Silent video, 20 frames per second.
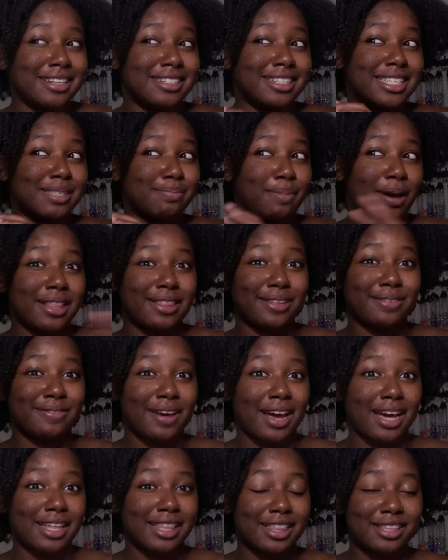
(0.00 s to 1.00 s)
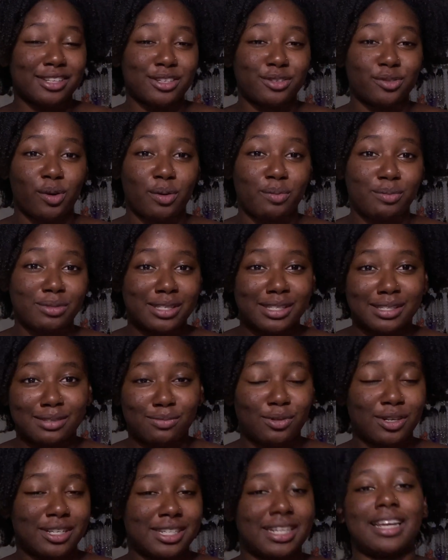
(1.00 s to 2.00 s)
despite the fact that the storm was
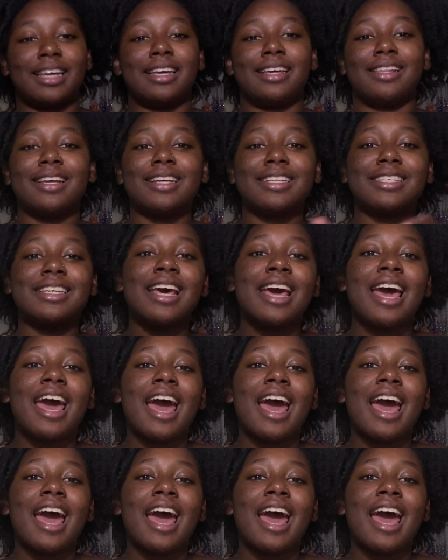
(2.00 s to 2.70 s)
ridiculous.